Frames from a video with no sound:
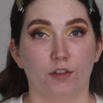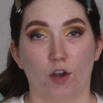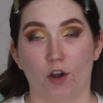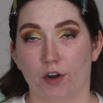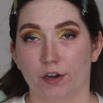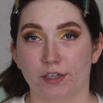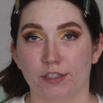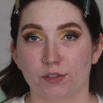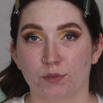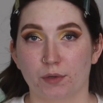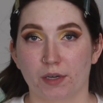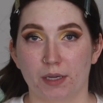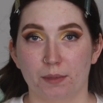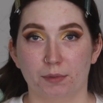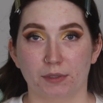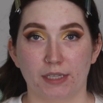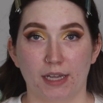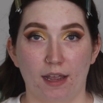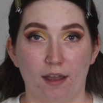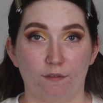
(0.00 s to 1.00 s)
The Hardins were
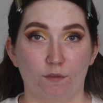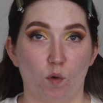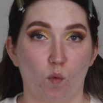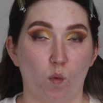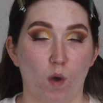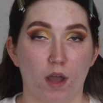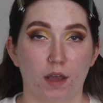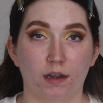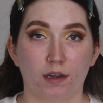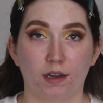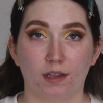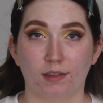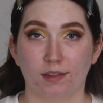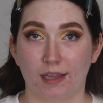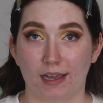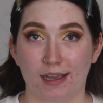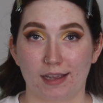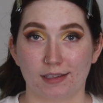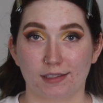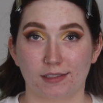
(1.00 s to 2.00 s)
able to have one
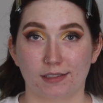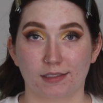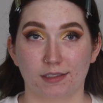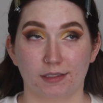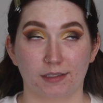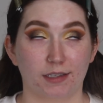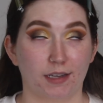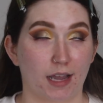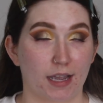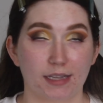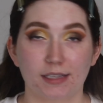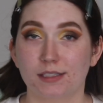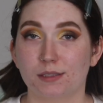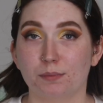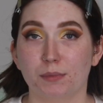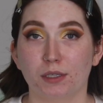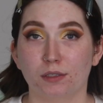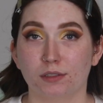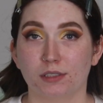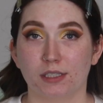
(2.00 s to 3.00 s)
last nice
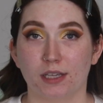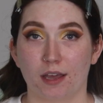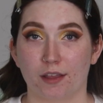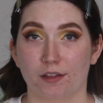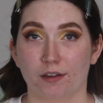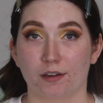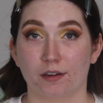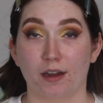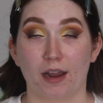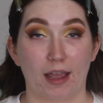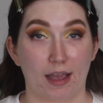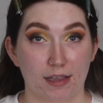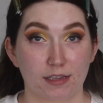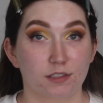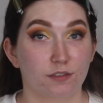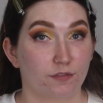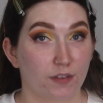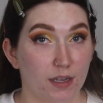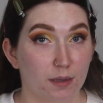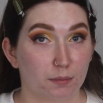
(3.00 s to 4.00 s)
meal together
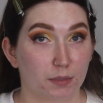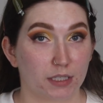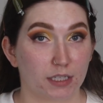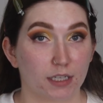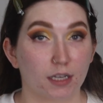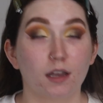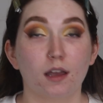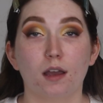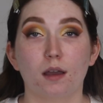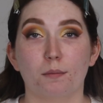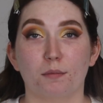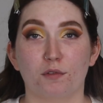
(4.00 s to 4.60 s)
as a family